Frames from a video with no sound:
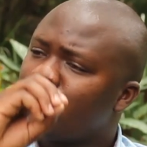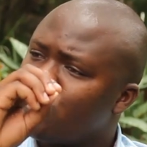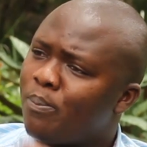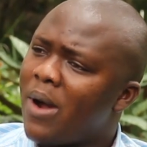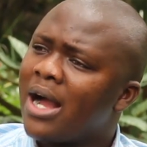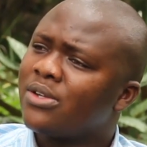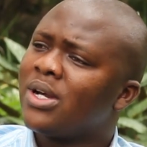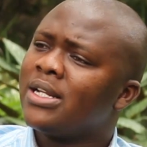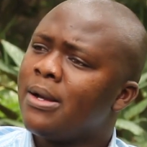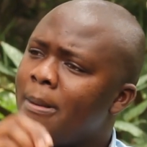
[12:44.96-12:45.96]
to
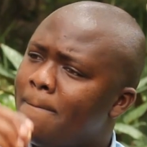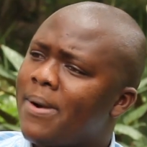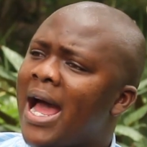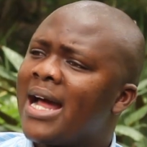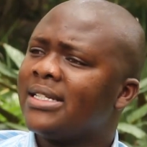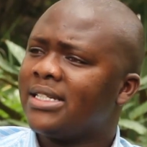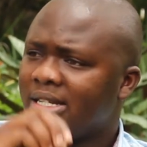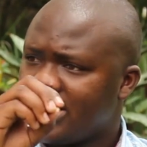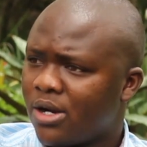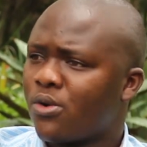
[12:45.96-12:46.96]
actually plant
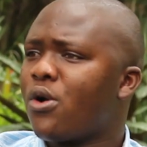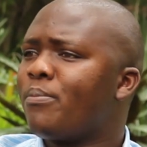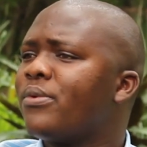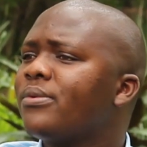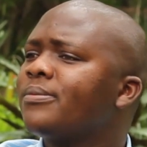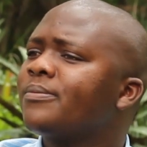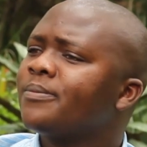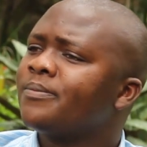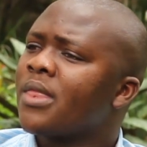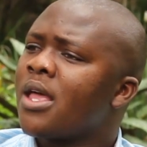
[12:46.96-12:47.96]
the crop.
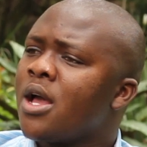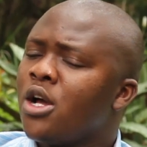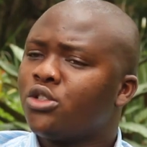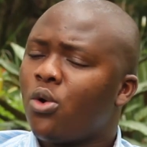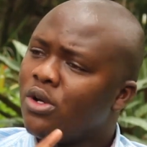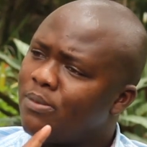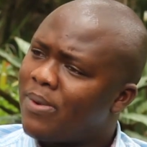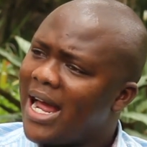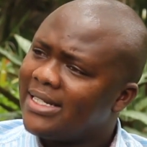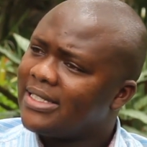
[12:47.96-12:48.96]
So on
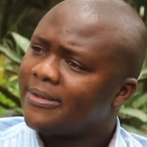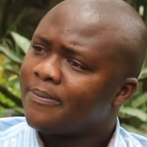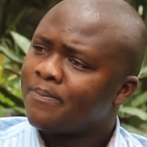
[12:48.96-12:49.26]
planting,